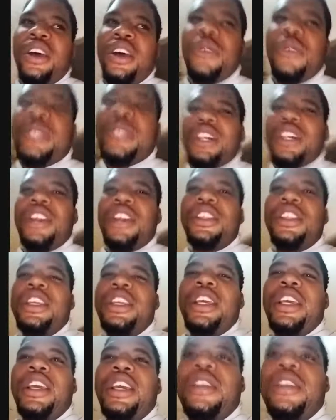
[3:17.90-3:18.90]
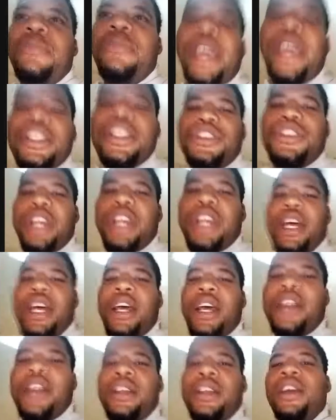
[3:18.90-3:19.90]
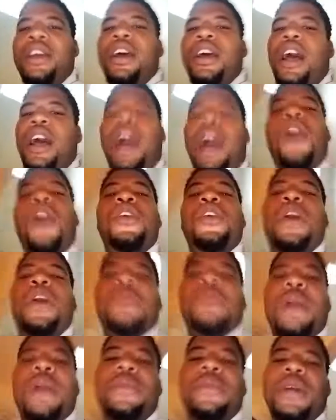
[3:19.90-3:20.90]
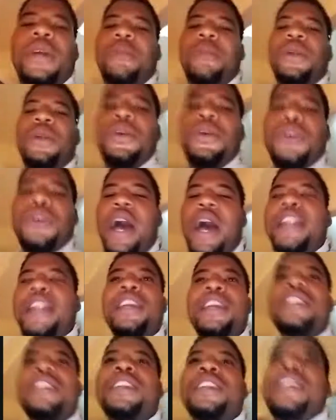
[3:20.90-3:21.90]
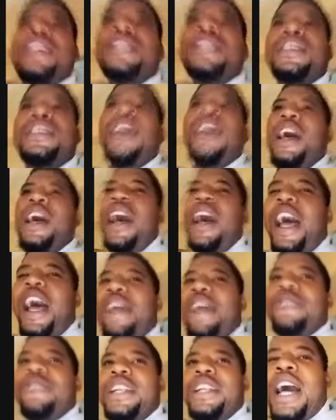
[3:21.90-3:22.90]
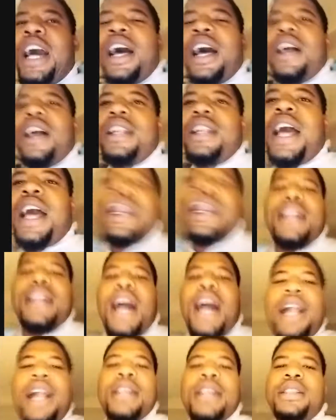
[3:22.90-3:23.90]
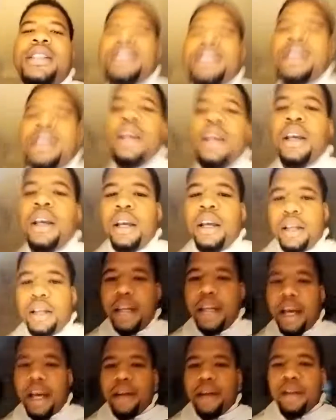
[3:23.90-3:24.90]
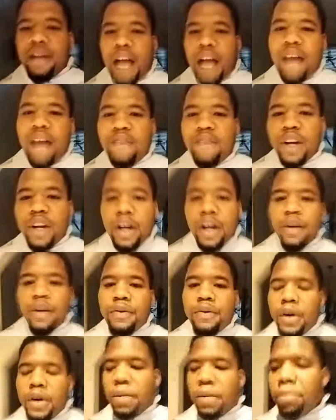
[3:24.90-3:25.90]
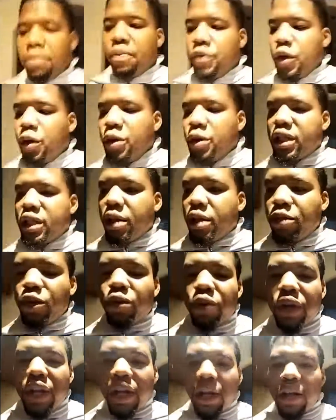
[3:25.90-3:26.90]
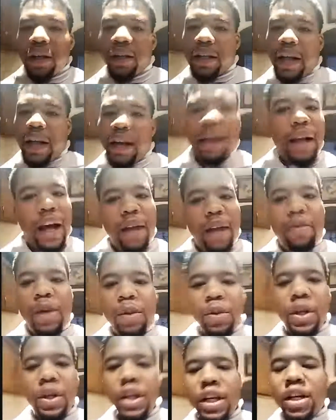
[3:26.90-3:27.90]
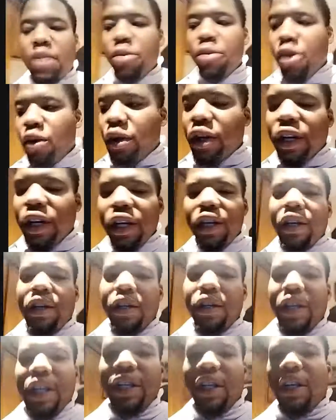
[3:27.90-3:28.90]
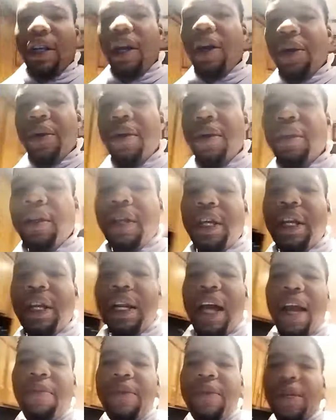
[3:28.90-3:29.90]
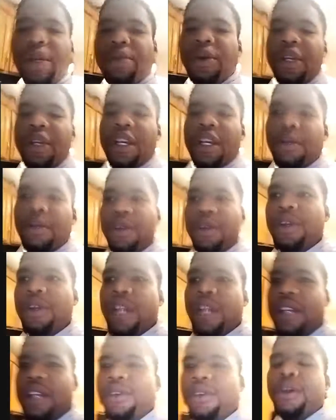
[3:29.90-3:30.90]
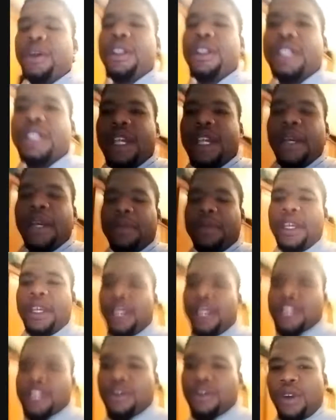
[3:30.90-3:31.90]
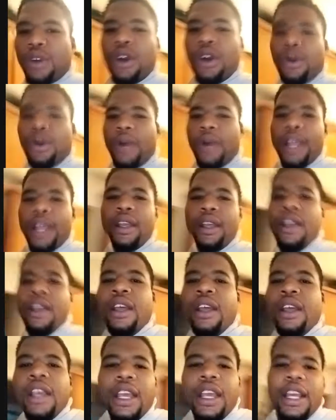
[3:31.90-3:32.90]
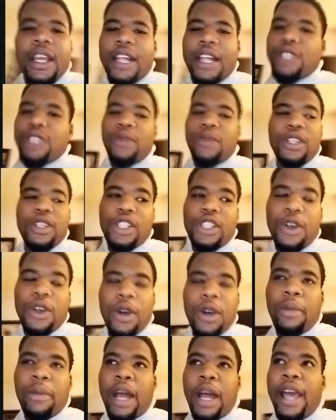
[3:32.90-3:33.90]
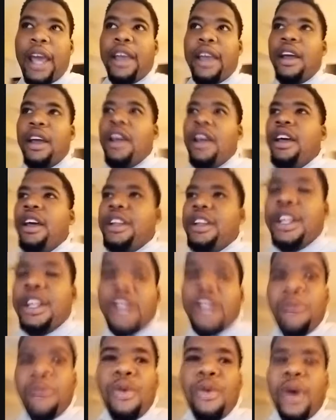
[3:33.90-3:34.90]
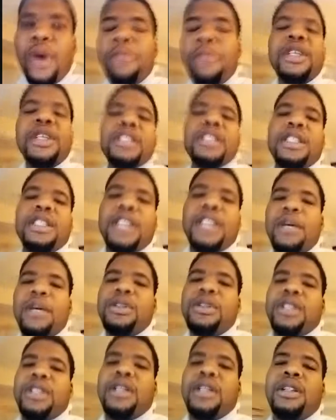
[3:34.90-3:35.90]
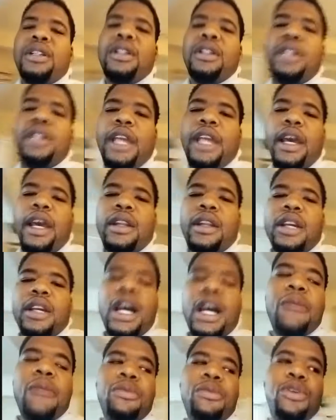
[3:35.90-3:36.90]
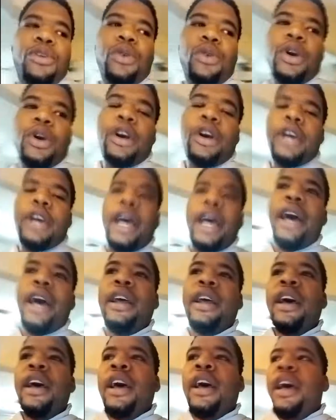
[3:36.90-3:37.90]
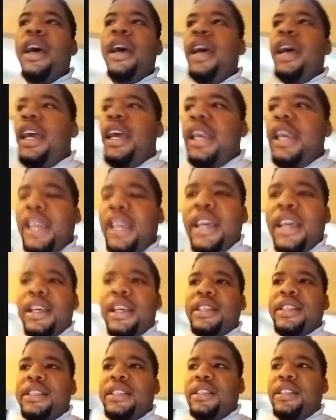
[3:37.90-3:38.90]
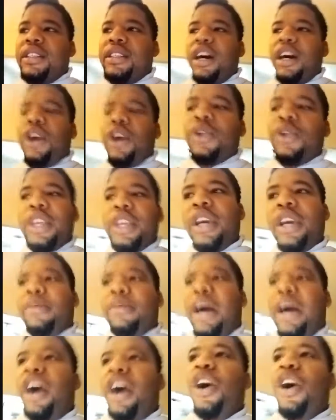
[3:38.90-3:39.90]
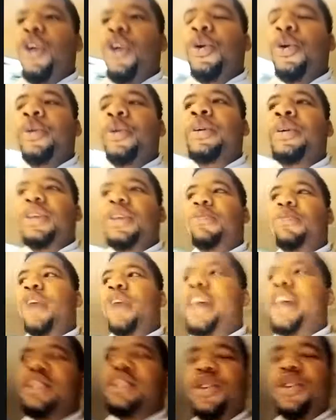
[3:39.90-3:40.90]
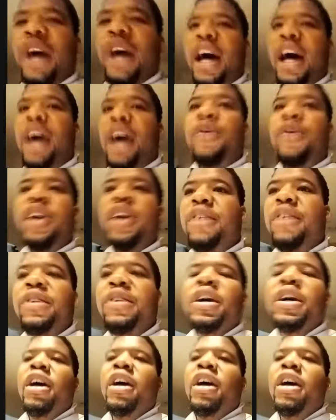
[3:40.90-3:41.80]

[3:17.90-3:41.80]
what's the other thing? The Patreon. I don't know. I'm coming up with new ideas because I have a lot of knowledge that I've learned from doing something unique that a lot of people in the community need to know. And a lot of people in the community, they doing the same things the wrong way. And I just want to show them like the number one misconception that the comic book world got is the whole thing about, oh, your price too high or whatever.